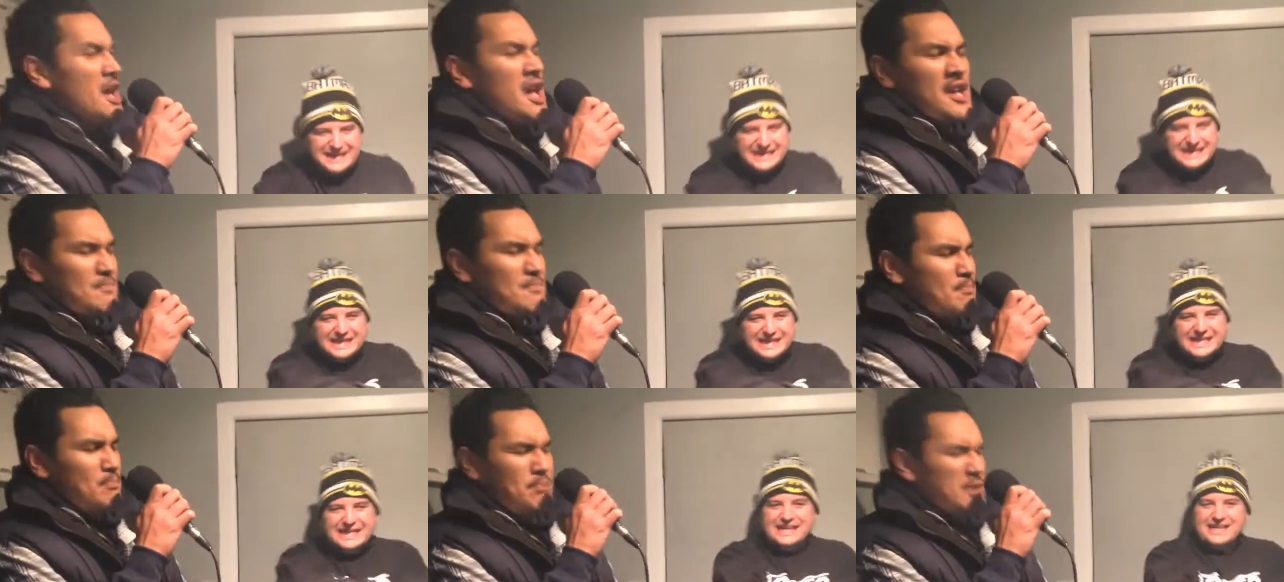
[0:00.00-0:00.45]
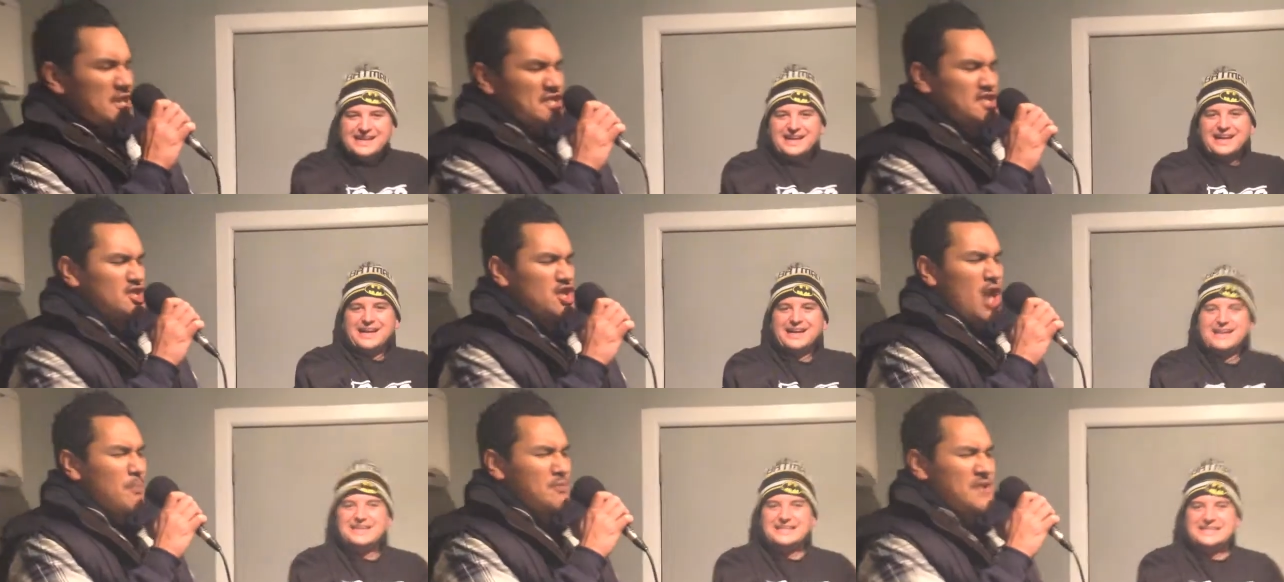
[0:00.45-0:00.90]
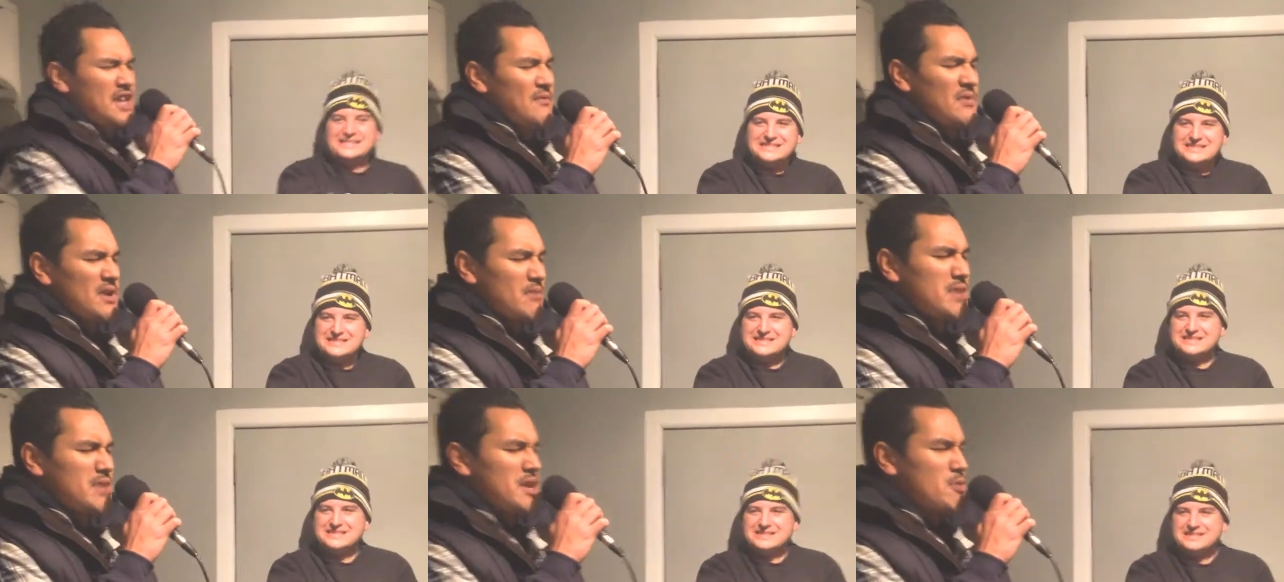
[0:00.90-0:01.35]
Speaker 1: bitch, bitch, stop
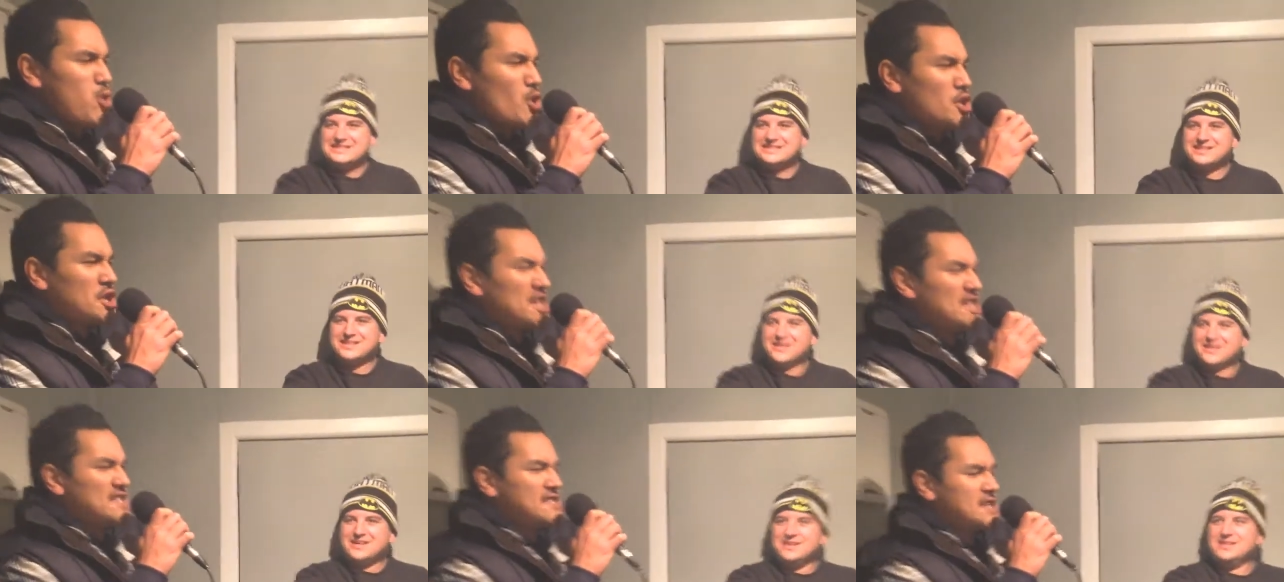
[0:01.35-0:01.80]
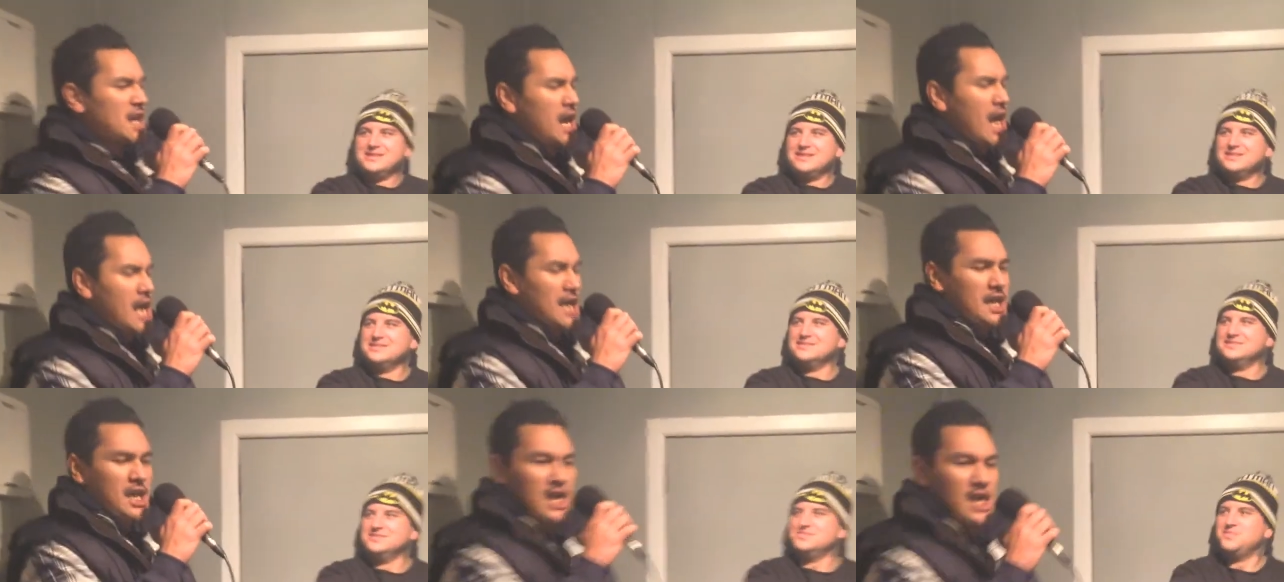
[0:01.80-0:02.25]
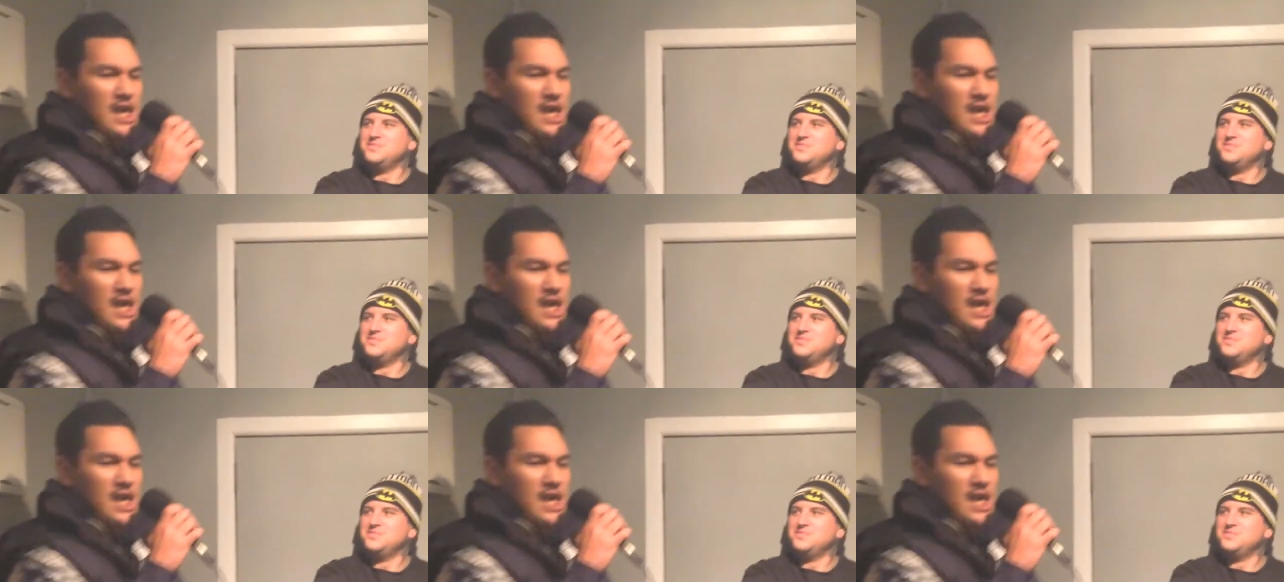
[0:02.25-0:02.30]
giving me woodies like.